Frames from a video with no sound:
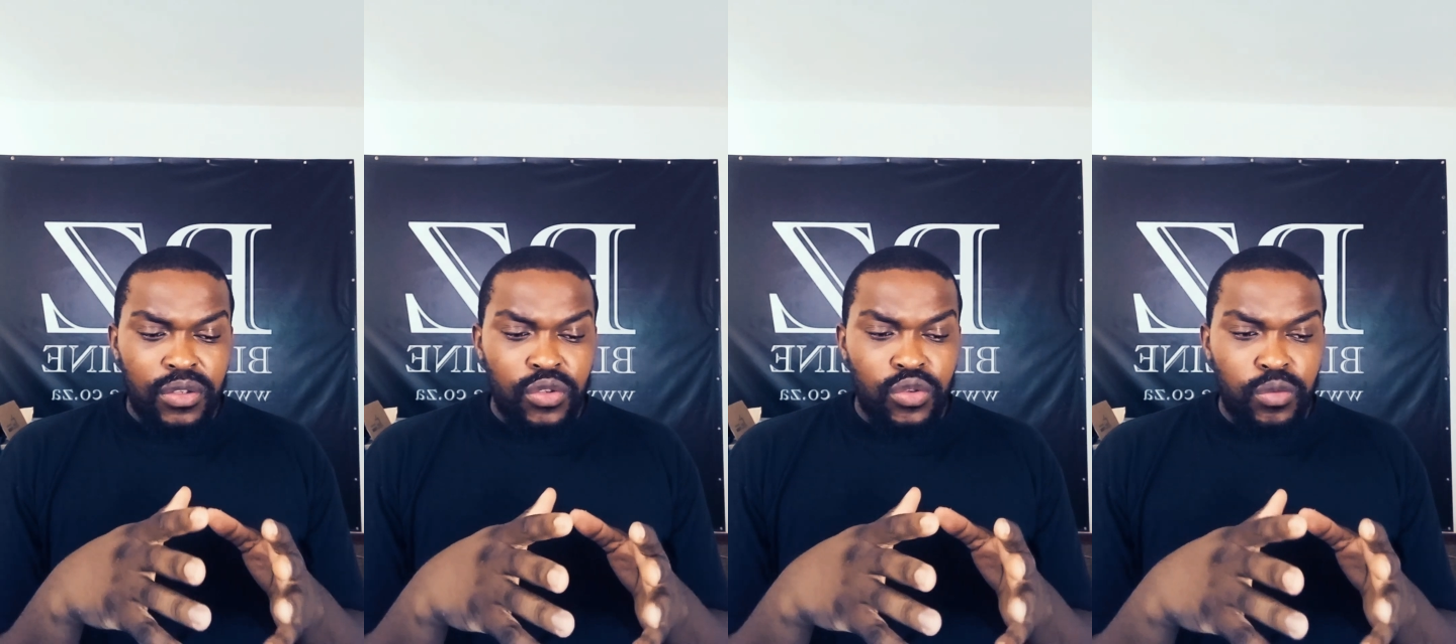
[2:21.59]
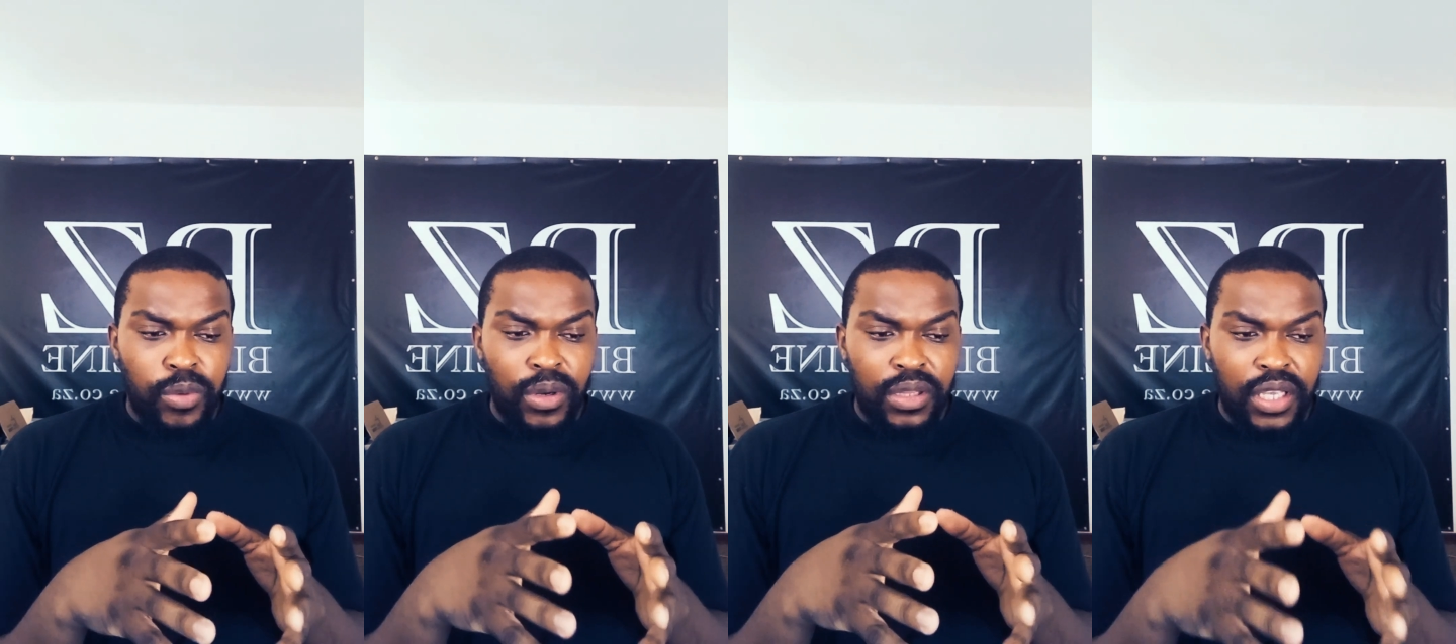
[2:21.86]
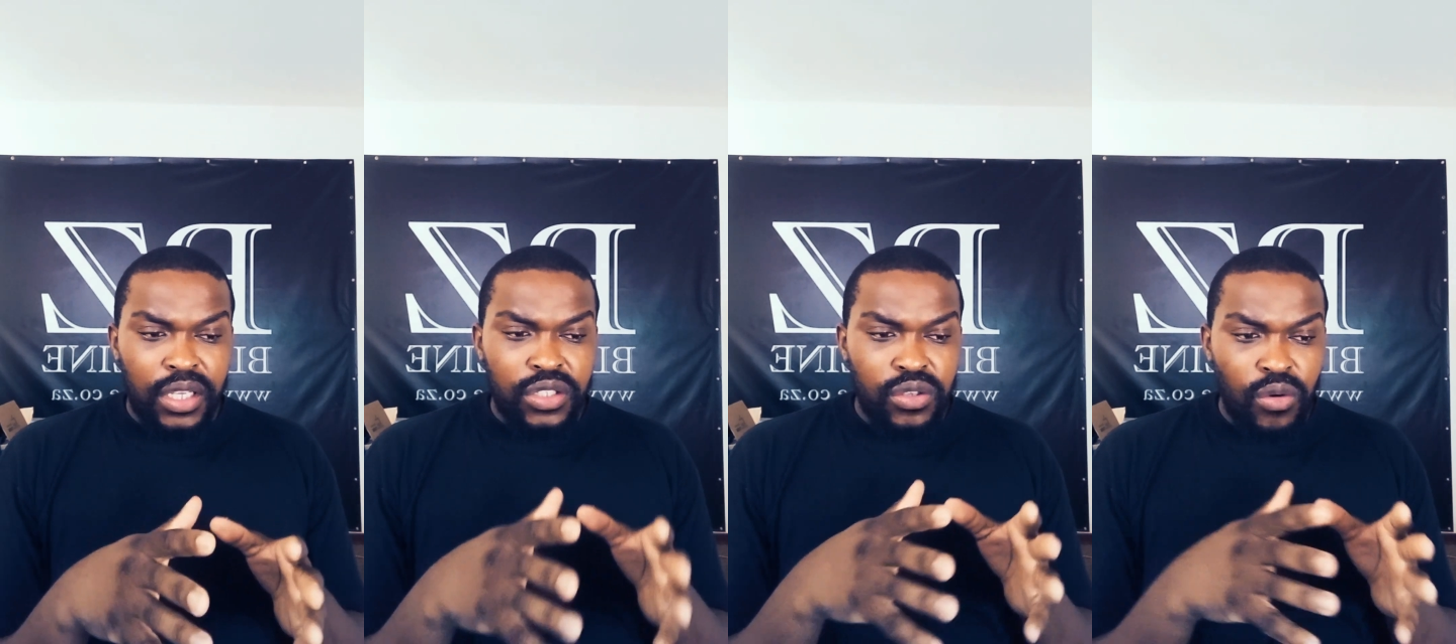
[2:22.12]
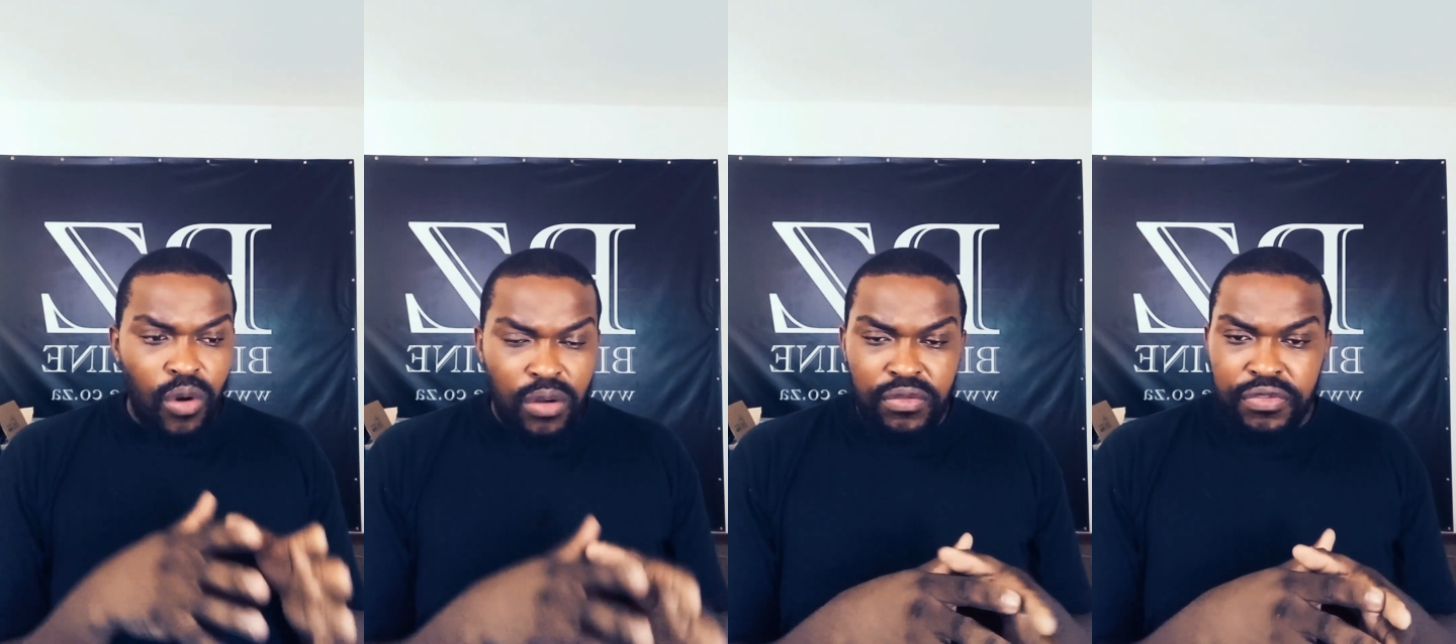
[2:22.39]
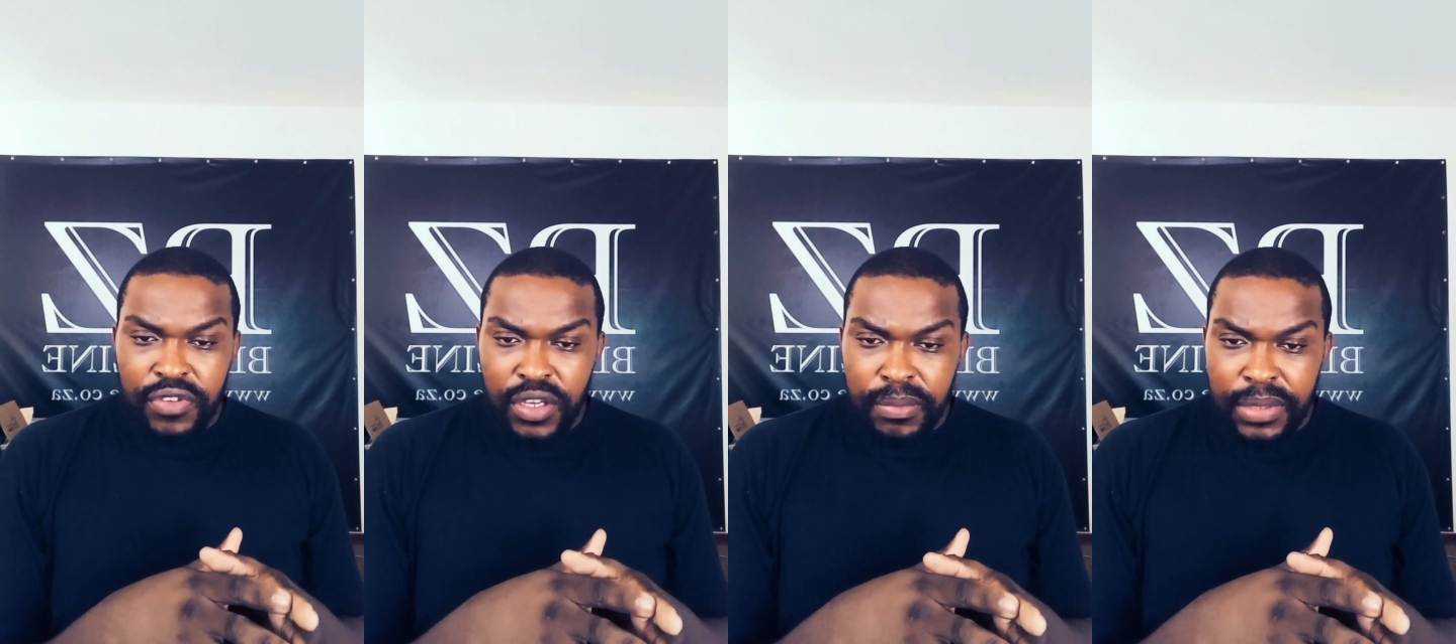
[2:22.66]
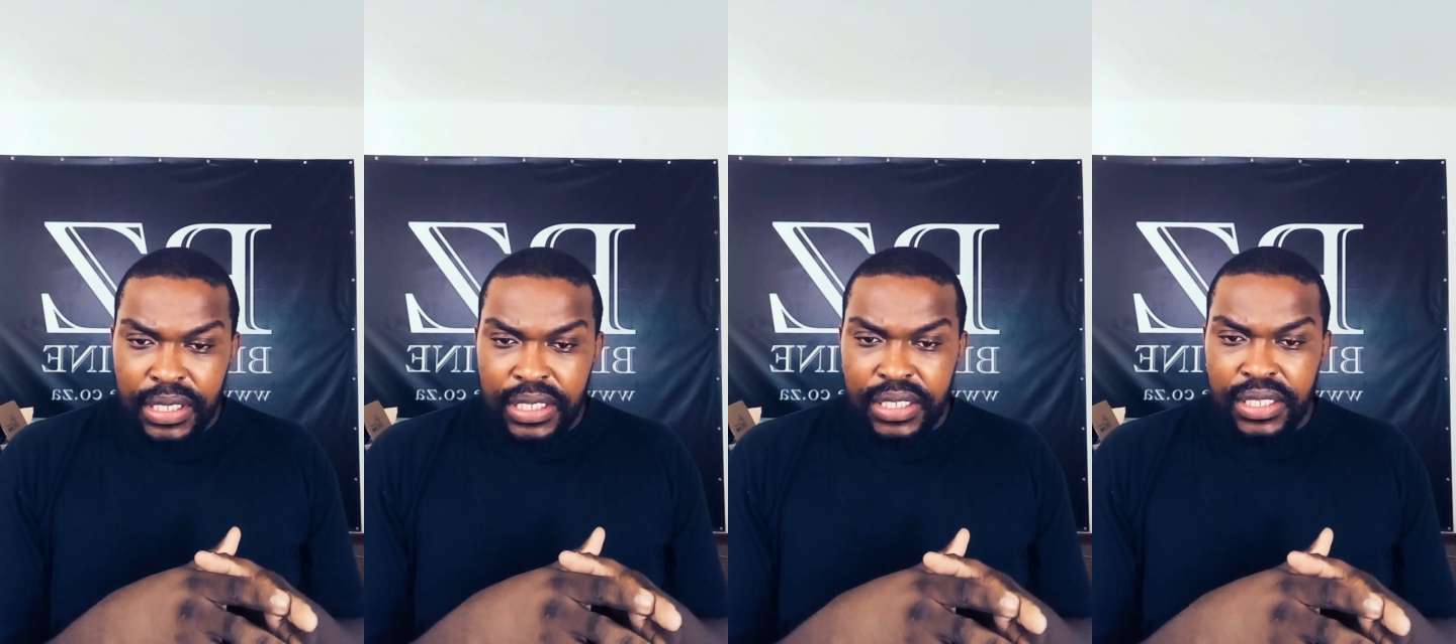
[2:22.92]
you protect your own
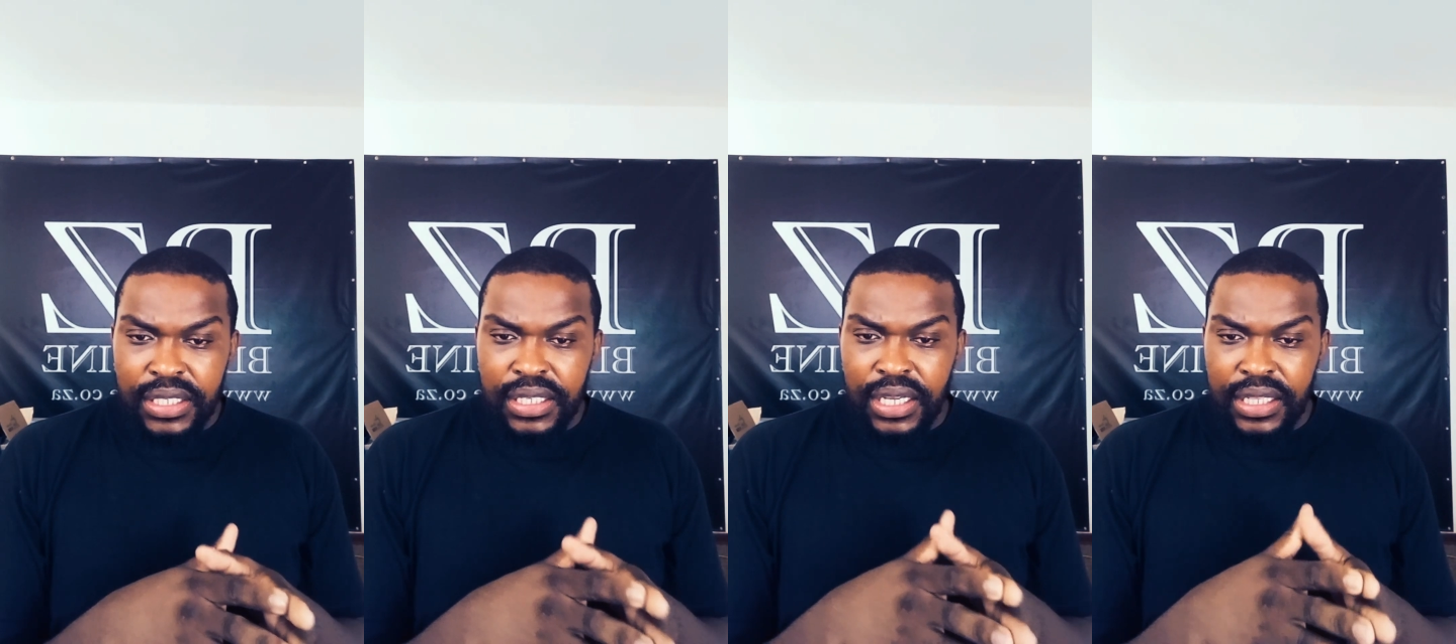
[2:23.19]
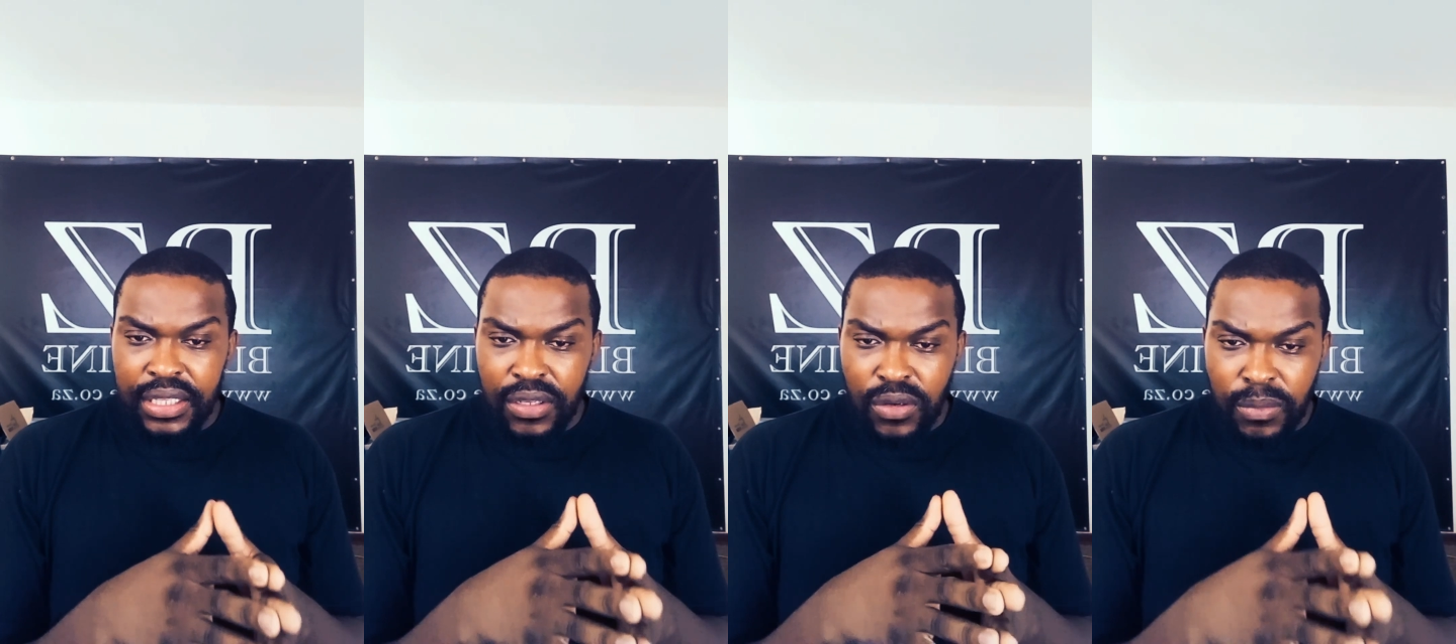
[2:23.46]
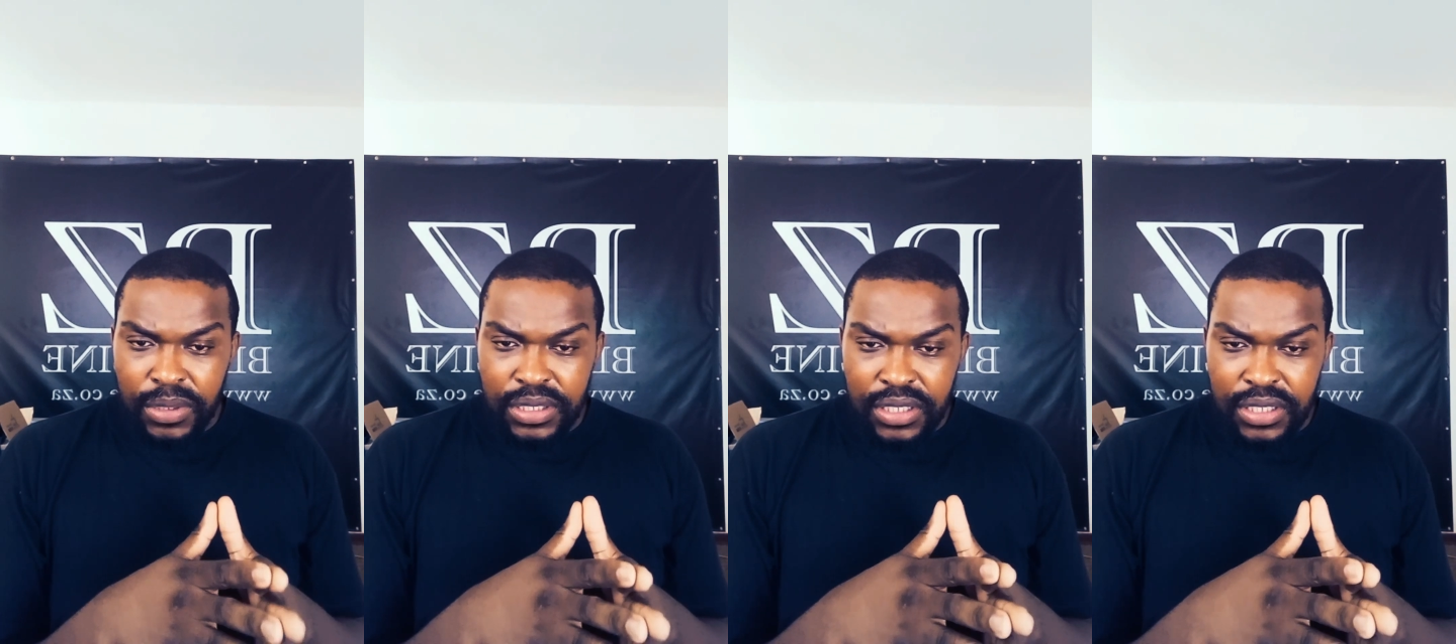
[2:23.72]
family, and then